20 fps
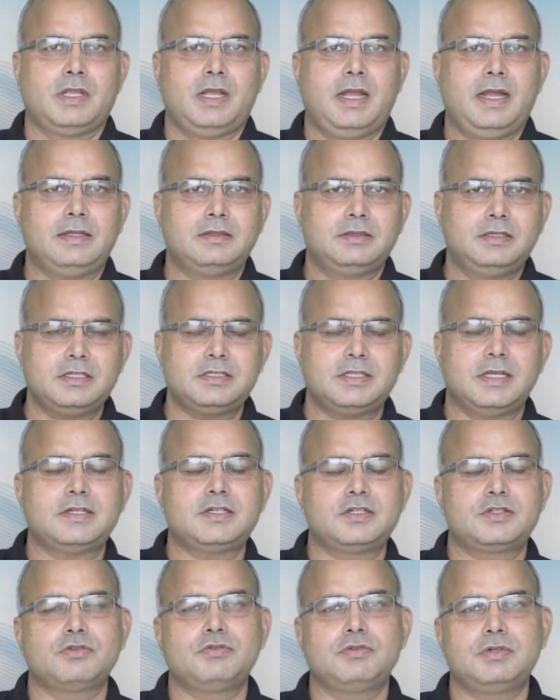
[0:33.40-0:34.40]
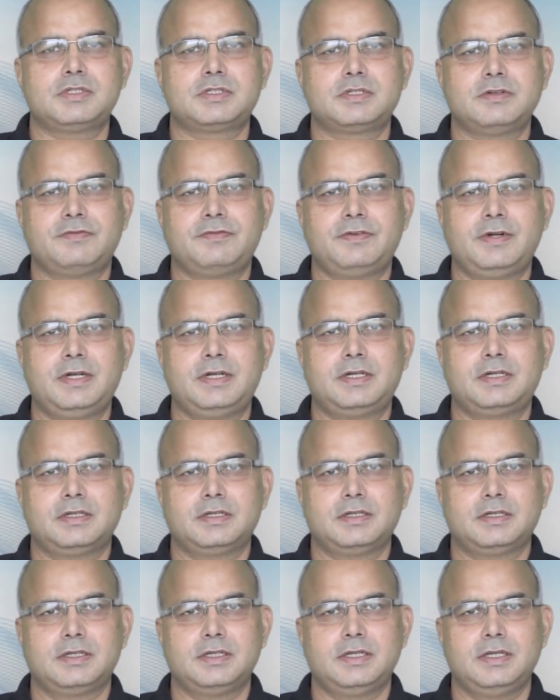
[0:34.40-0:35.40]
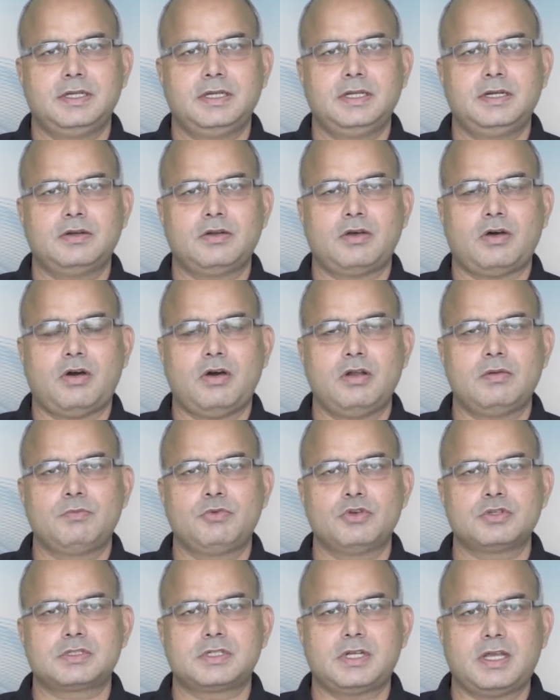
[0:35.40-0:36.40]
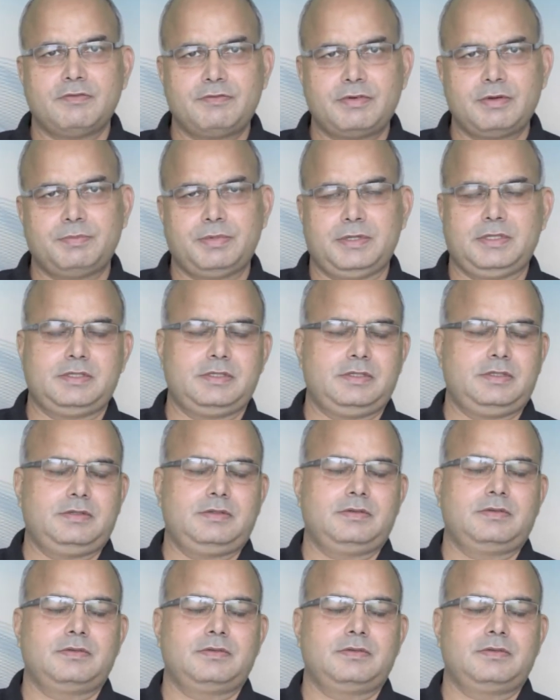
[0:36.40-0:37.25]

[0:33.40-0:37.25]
And this attitude is different in almost every person.